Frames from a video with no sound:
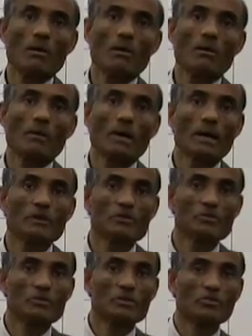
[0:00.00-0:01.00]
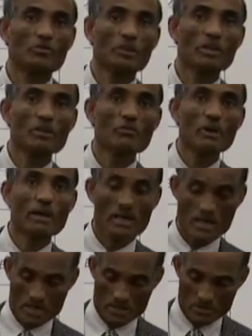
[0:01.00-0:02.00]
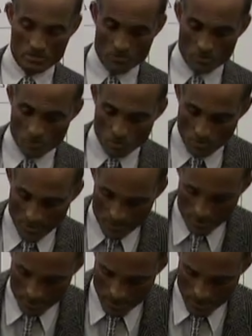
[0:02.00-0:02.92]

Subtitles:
Alright, you can see where you measure